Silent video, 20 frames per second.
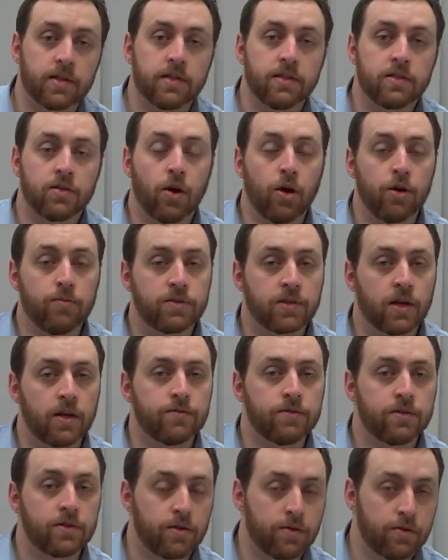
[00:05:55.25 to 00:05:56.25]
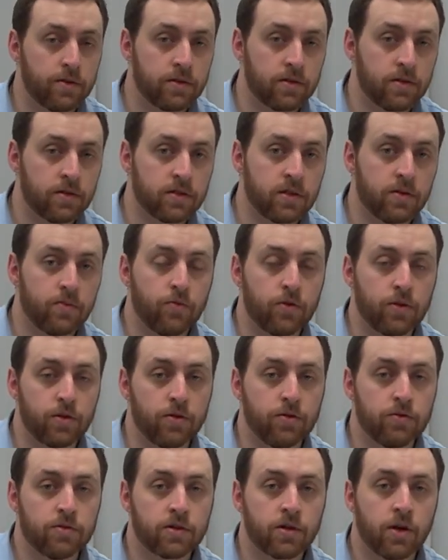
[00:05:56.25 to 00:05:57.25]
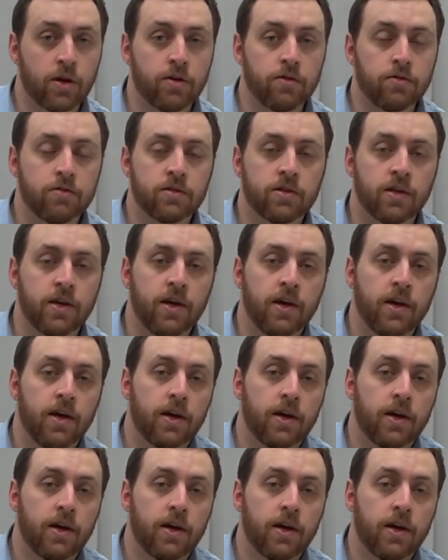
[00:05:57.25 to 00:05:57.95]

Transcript: the HomeSafe security system with user codes.